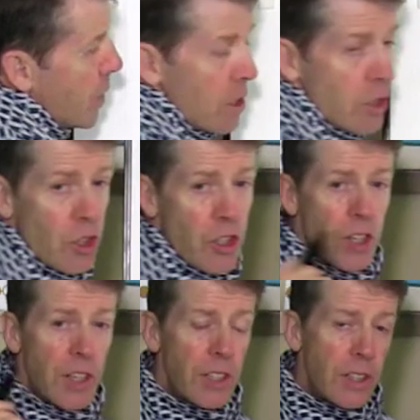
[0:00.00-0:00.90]
Just
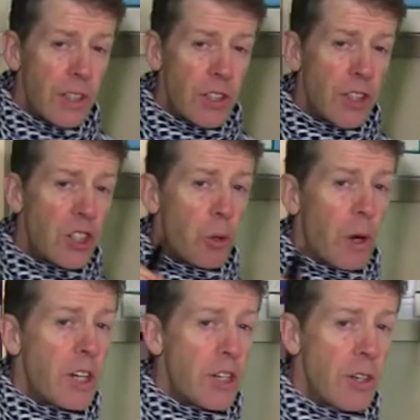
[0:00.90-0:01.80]
as in the
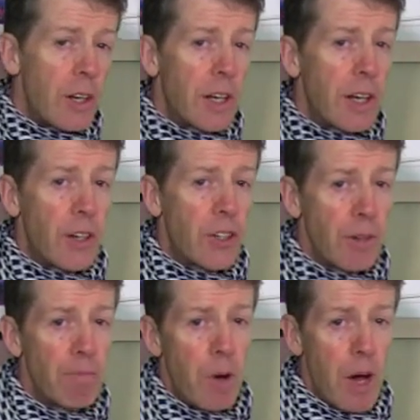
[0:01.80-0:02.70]
situational leadership
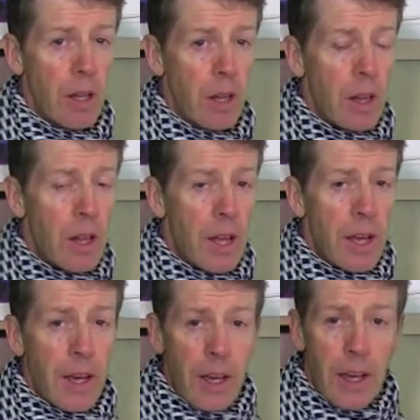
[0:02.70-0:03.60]
model,
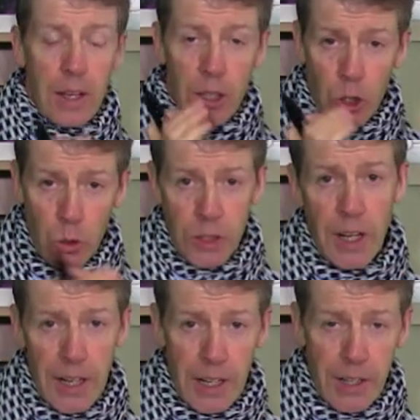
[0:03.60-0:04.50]
use that
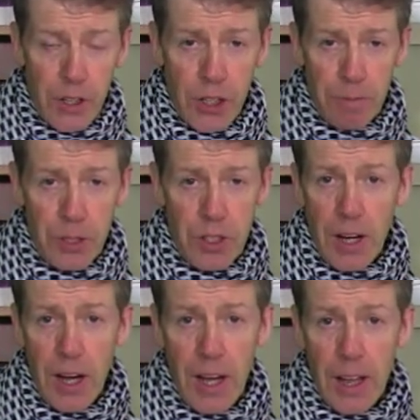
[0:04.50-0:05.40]
leadership
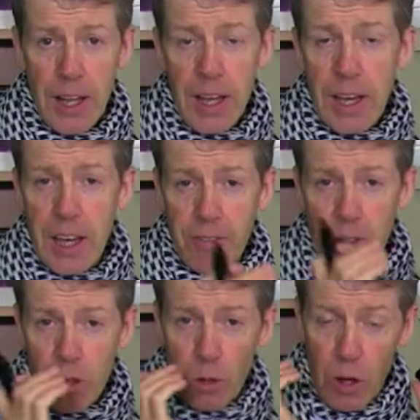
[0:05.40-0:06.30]
style if
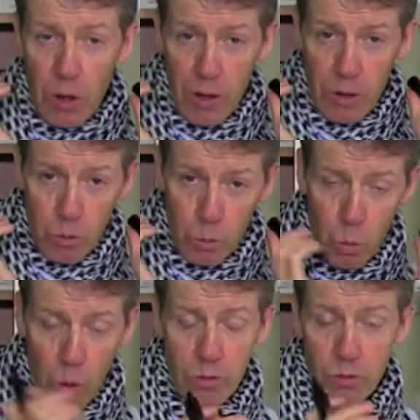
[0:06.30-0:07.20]
they're
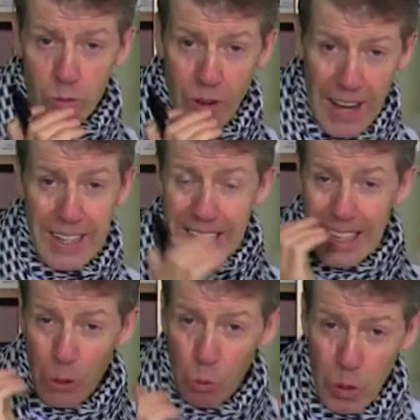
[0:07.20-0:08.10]
ready,
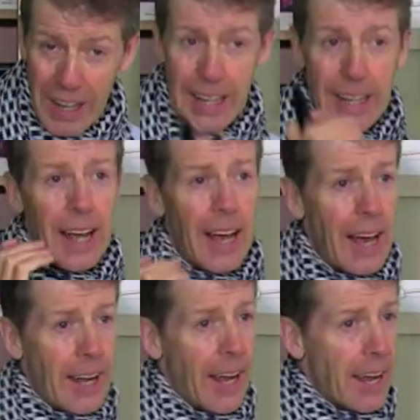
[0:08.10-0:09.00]
willing, and
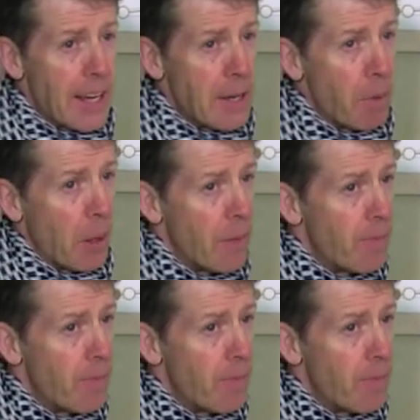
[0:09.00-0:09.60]
able.